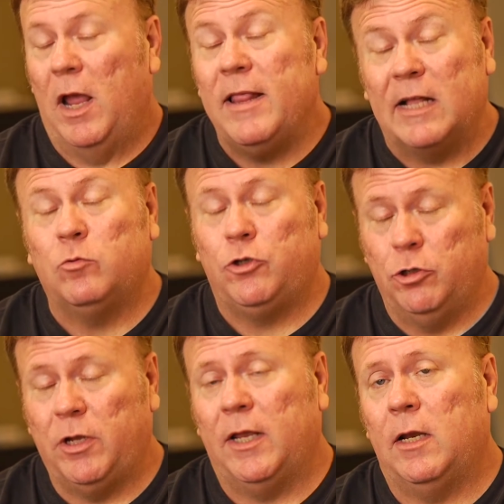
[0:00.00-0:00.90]
And that's what
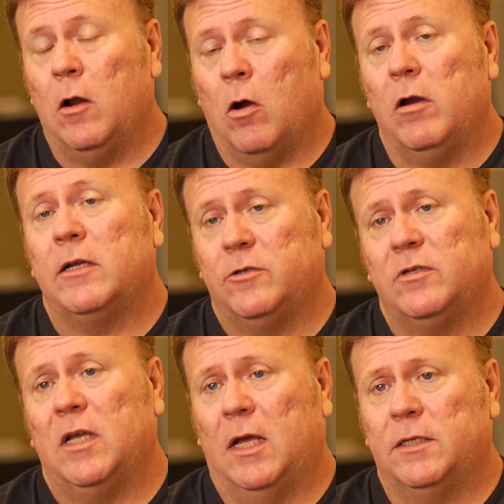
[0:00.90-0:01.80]
you'll get at R
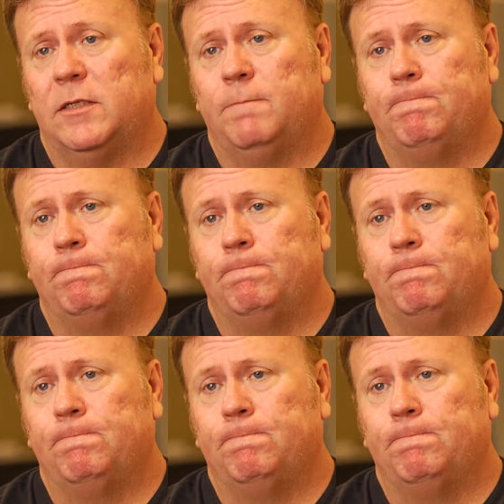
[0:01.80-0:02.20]
Exercise.